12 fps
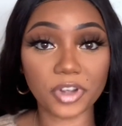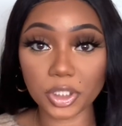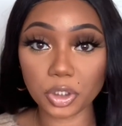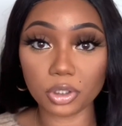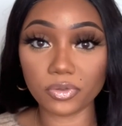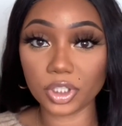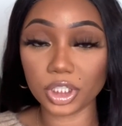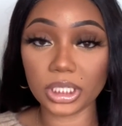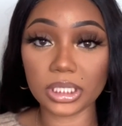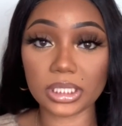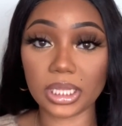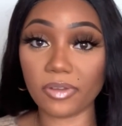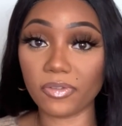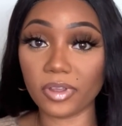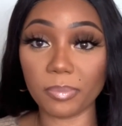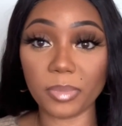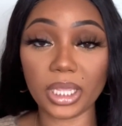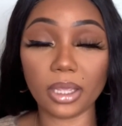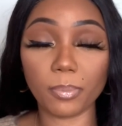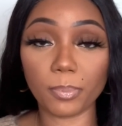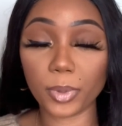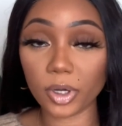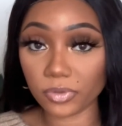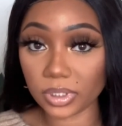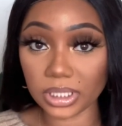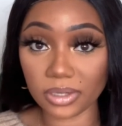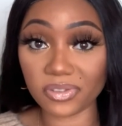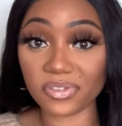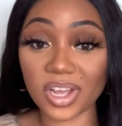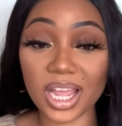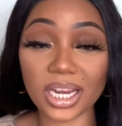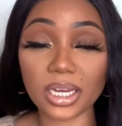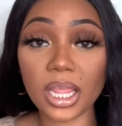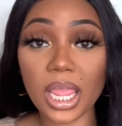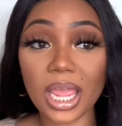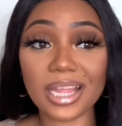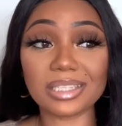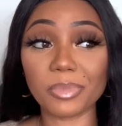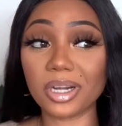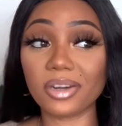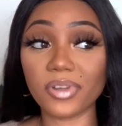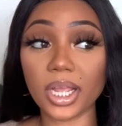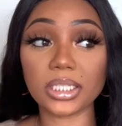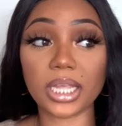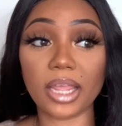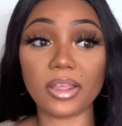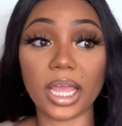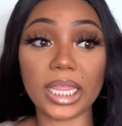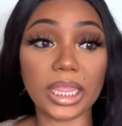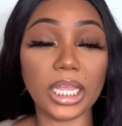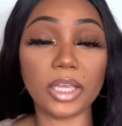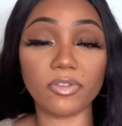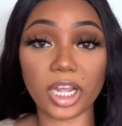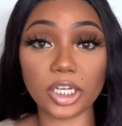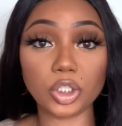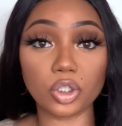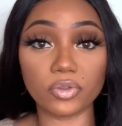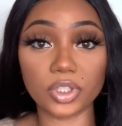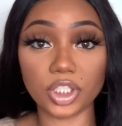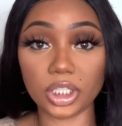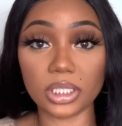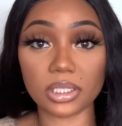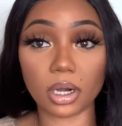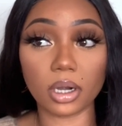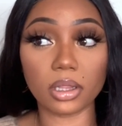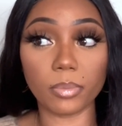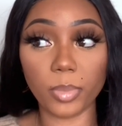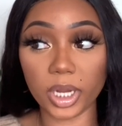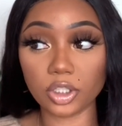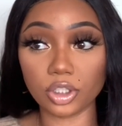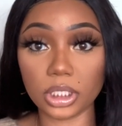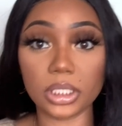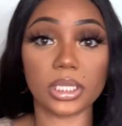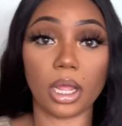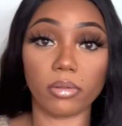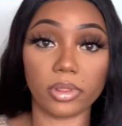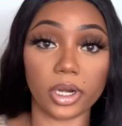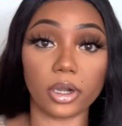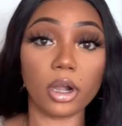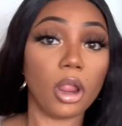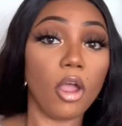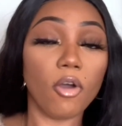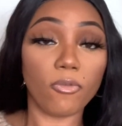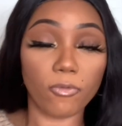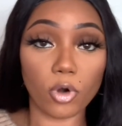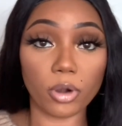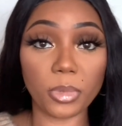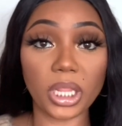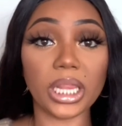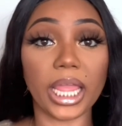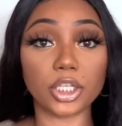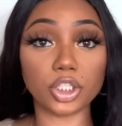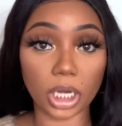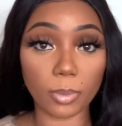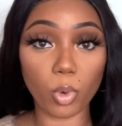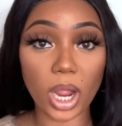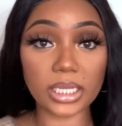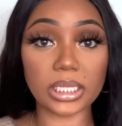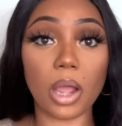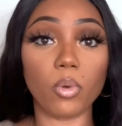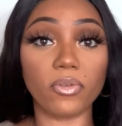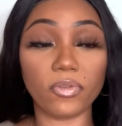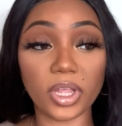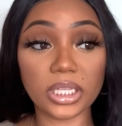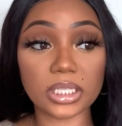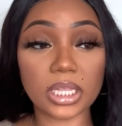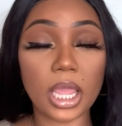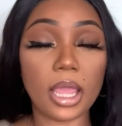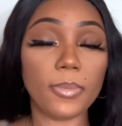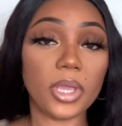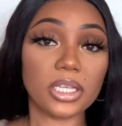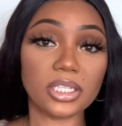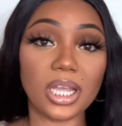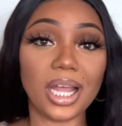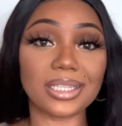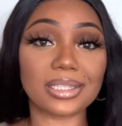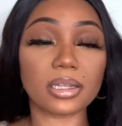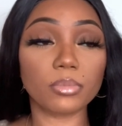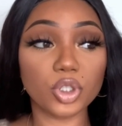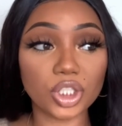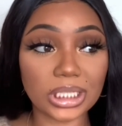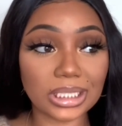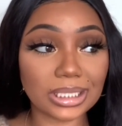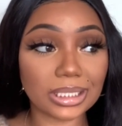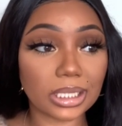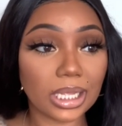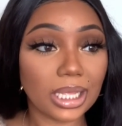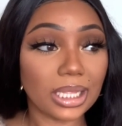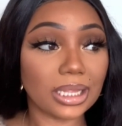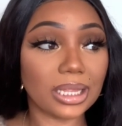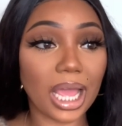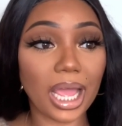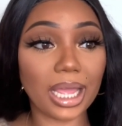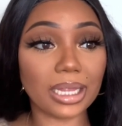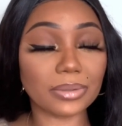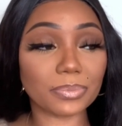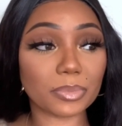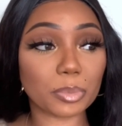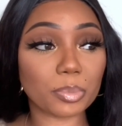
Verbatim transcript: Fashion Nova jeans, they fit me perfectly fine. As a matter of fact, I, I think Fashion Nova jeans are the best jeans out there for me, like shape-wise, how it fits, because you got some jeans that,